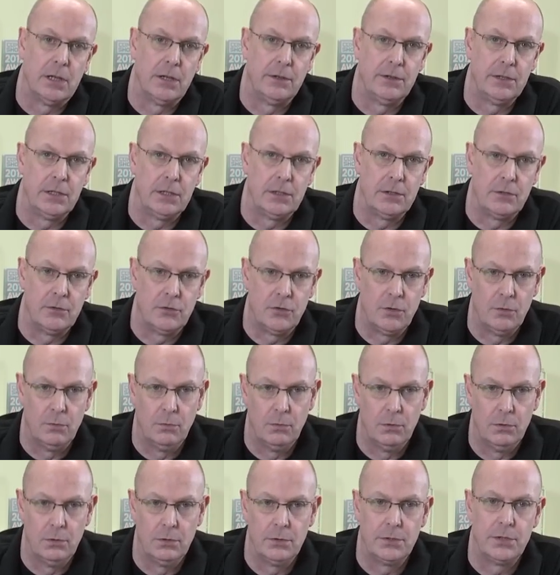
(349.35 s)
I think,
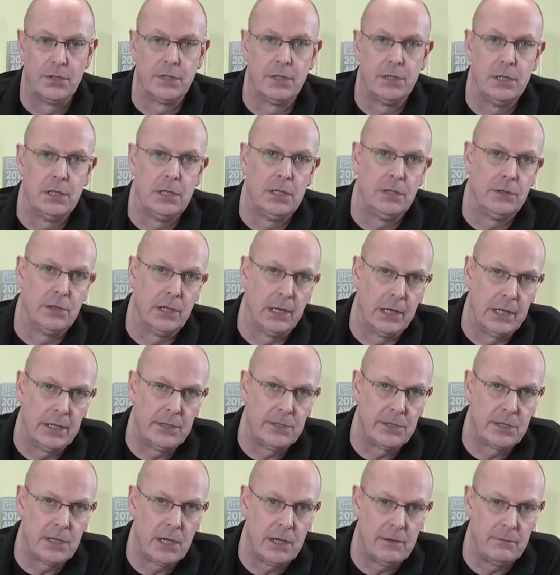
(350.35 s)
towards the
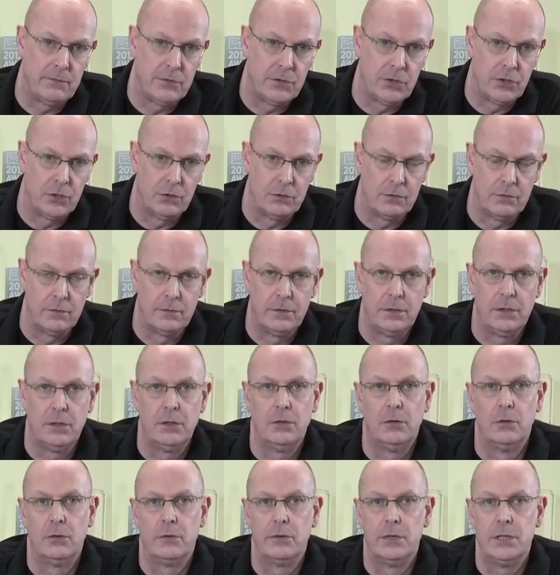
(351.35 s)
landscape
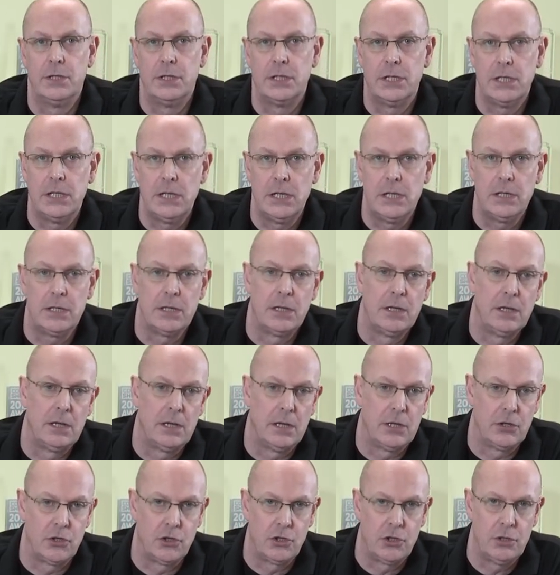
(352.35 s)
photographer, or indeed
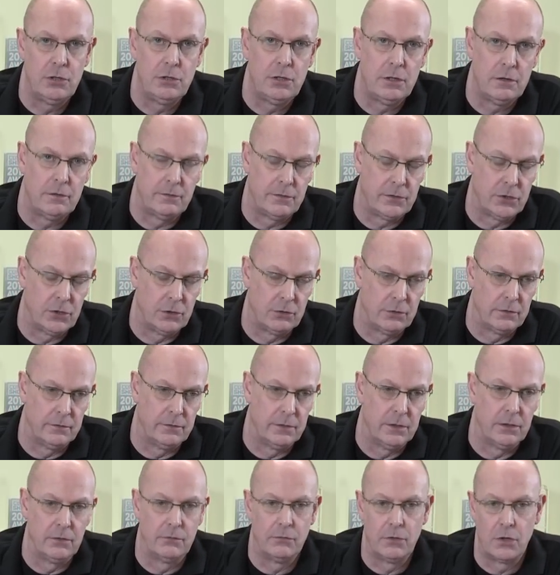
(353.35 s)
a studio
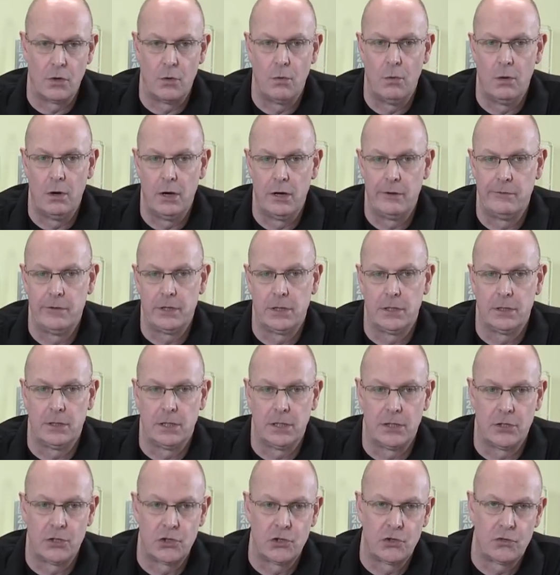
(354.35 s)
photographer requiring
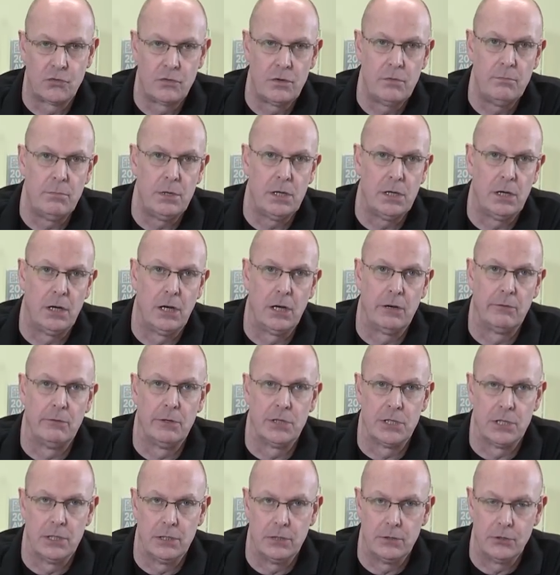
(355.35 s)
extremely high
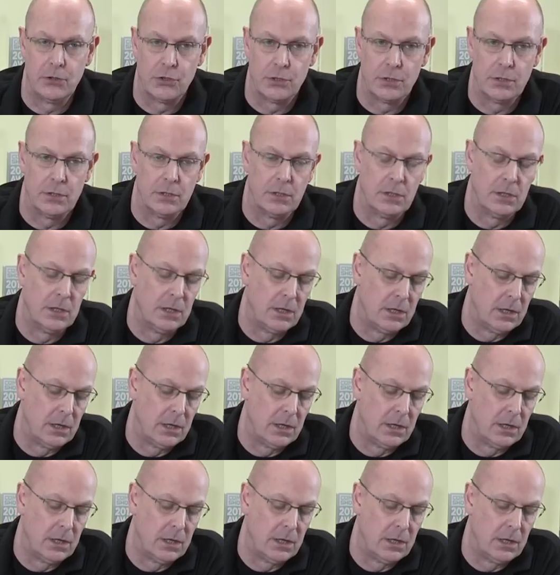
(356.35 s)
resolution.